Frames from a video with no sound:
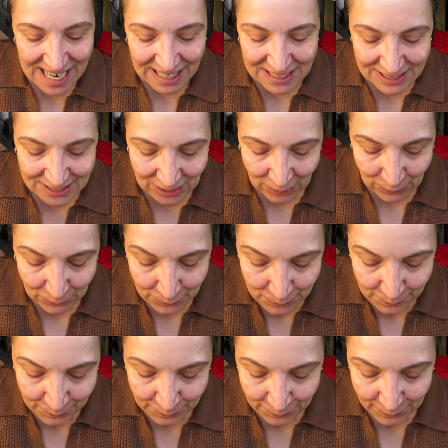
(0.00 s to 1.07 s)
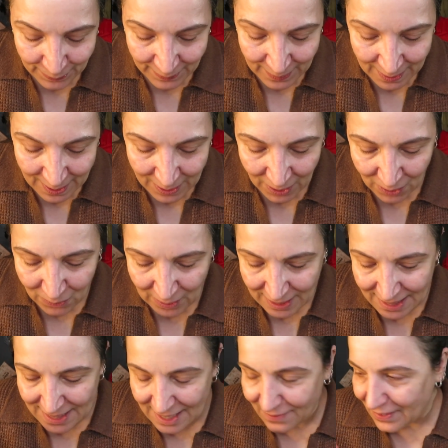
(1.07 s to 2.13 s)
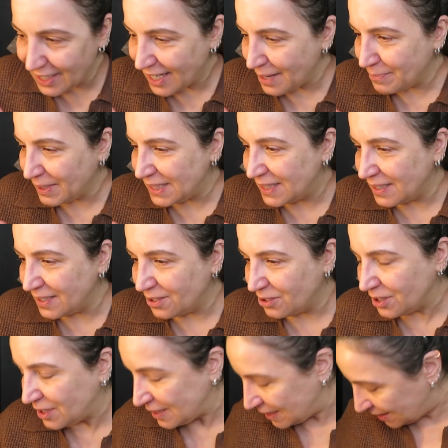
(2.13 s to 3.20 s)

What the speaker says: So, oh, I didn't even get my scissors.